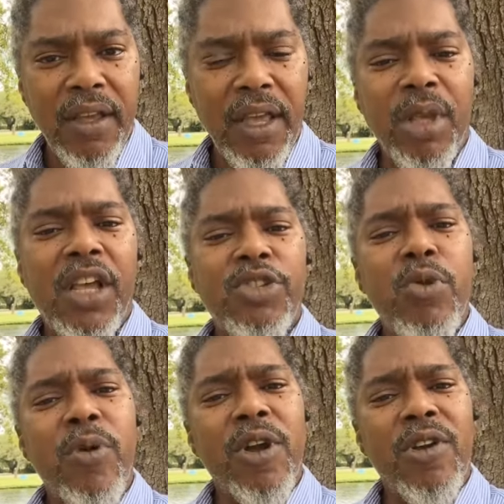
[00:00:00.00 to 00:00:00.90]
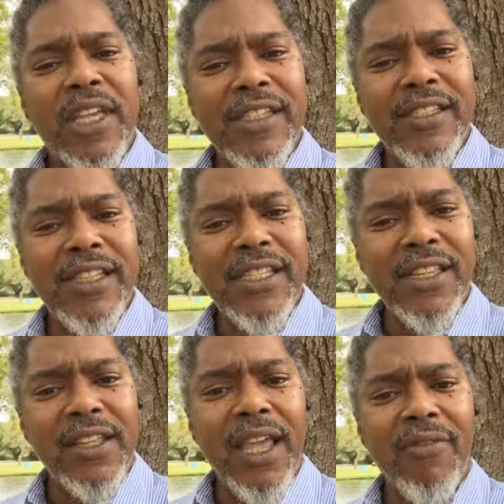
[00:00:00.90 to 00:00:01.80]
And because we work on it
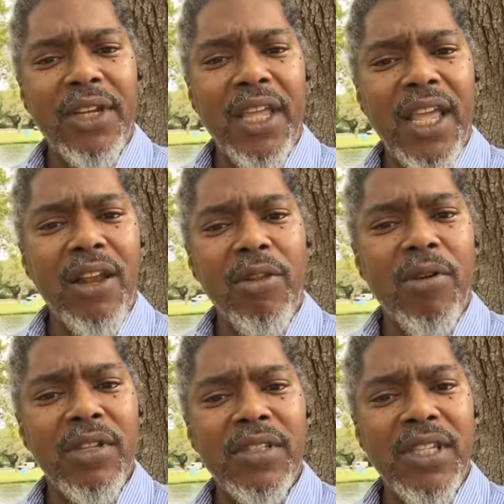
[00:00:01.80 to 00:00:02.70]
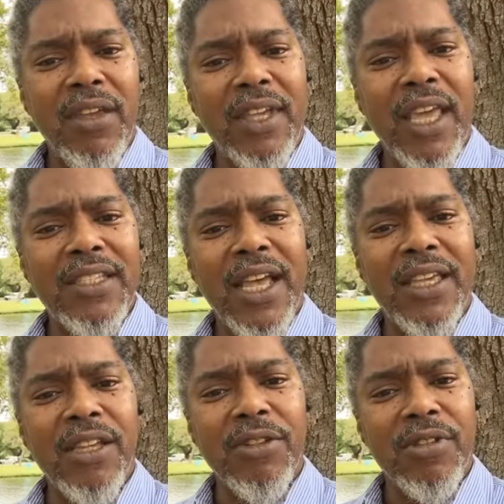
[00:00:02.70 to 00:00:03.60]
consistently every day, our Lord and Savior,
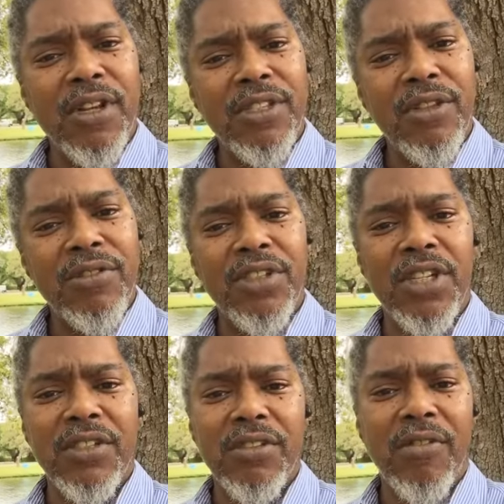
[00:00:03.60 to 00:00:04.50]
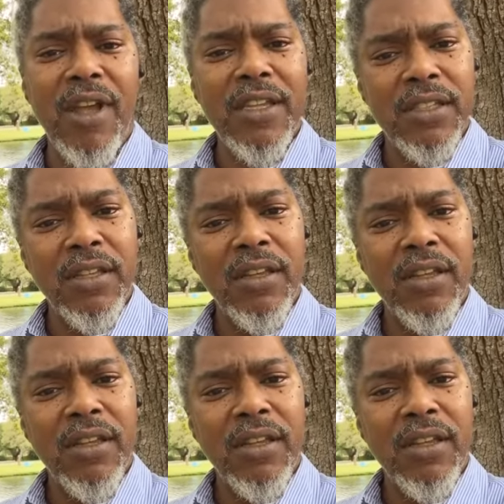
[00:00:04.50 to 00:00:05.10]
Jesus Christ, Jesus Christ,